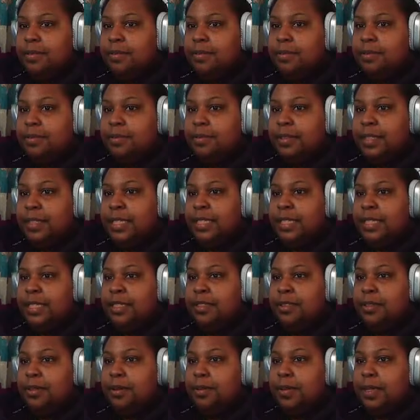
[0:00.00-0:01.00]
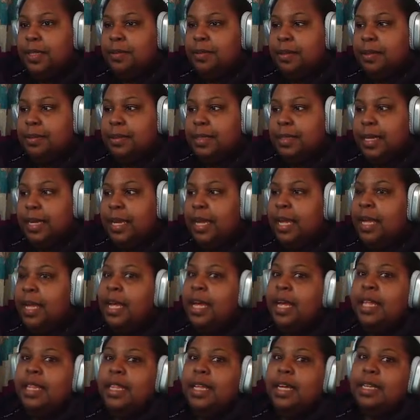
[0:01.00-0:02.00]
went into a Wix website.
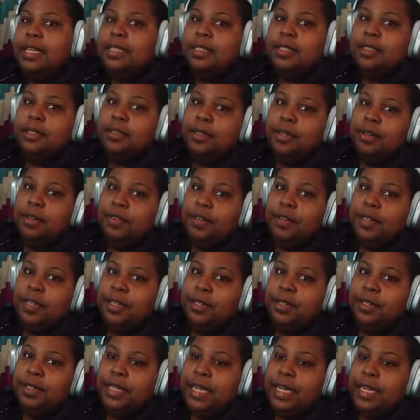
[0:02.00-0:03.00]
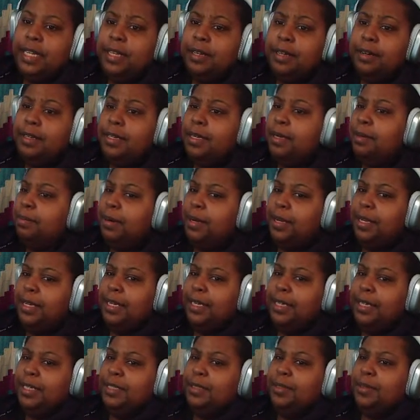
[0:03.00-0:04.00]
That is a story for another day, though, and I probably
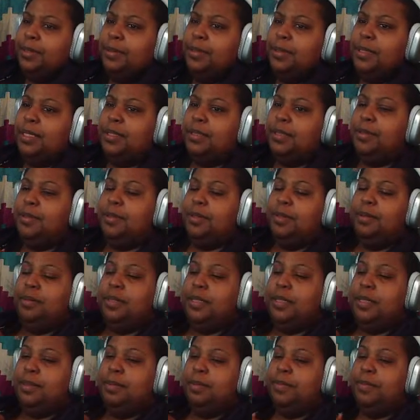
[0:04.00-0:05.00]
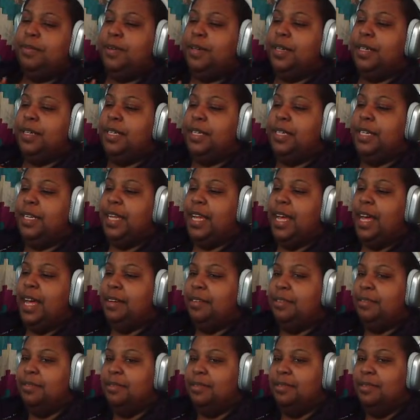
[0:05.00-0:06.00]
already told that story once before. Again,
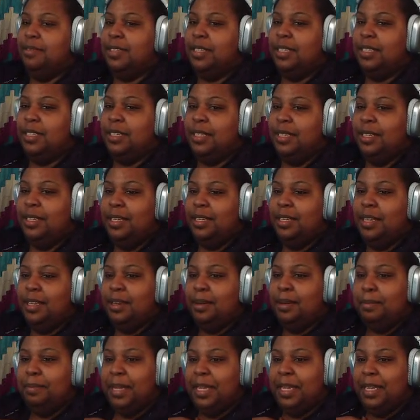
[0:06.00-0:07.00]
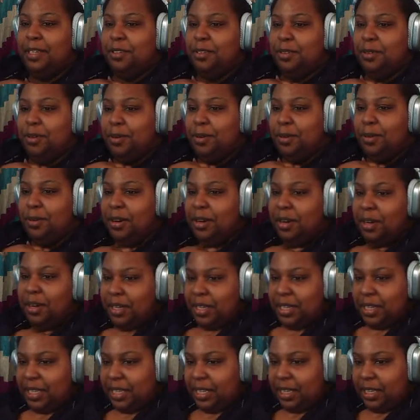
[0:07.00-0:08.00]
little bit
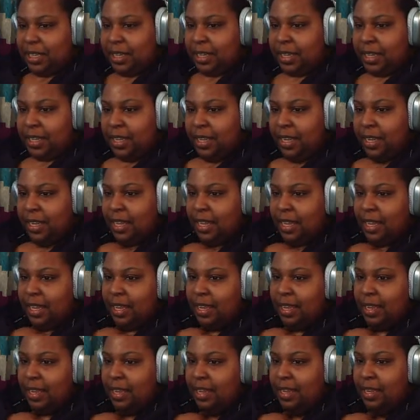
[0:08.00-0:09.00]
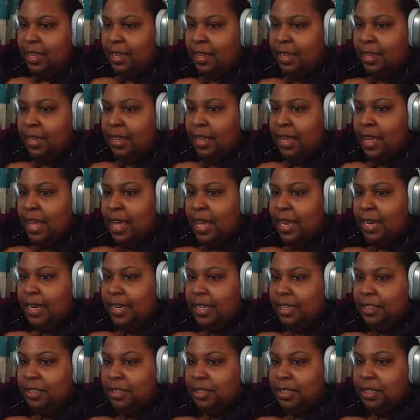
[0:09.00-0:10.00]
groggy.
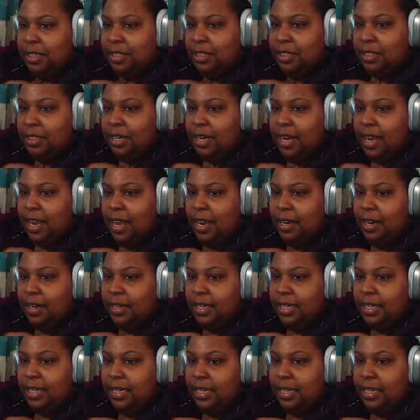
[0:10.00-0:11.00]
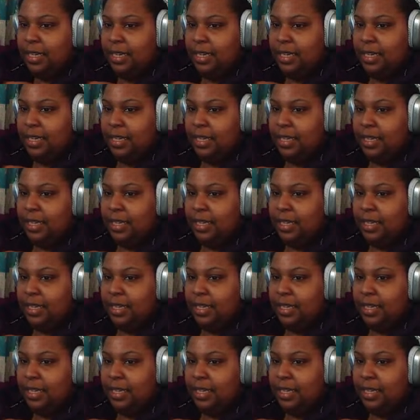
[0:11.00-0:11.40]
Heading structure hierarchy